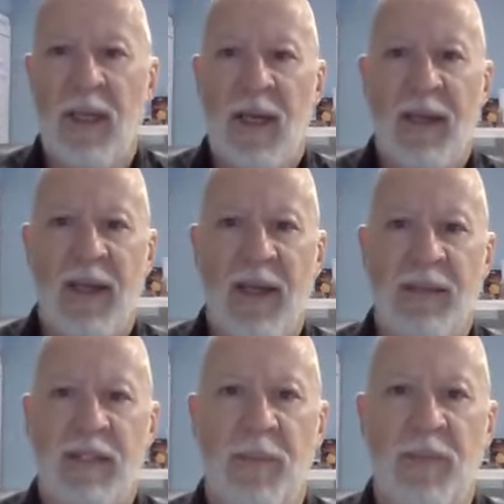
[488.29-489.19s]
Again,
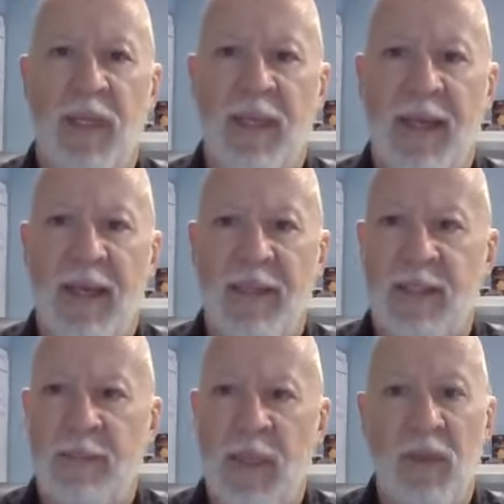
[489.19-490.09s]
something that uh,
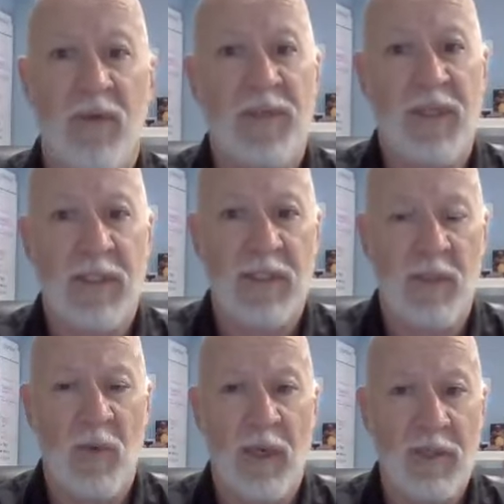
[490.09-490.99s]
maybe you've seen
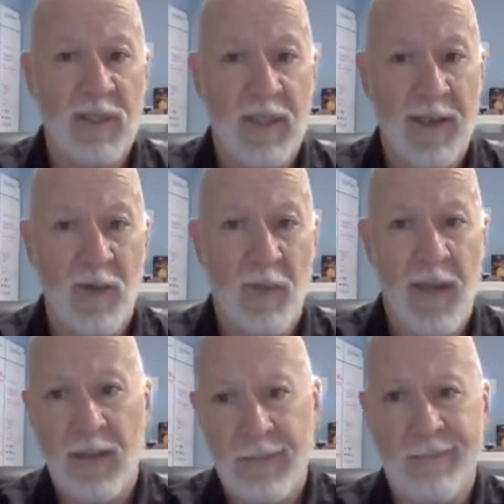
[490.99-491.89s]
somewhere else that I don't make